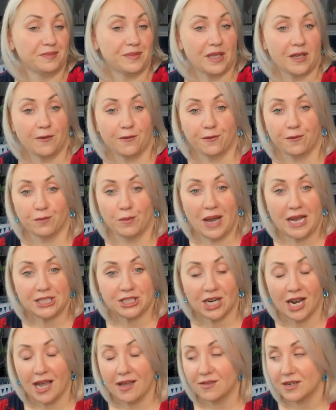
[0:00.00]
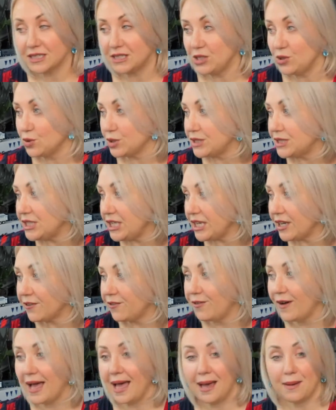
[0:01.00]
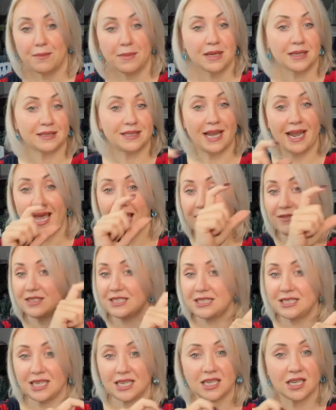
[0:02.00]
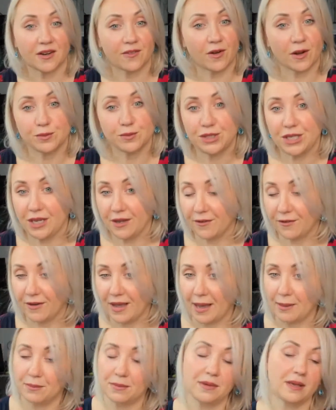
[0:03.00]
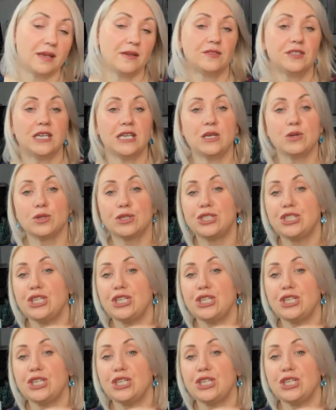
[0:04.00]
if my drivers use TFM, they have a sticker from TFM. If they use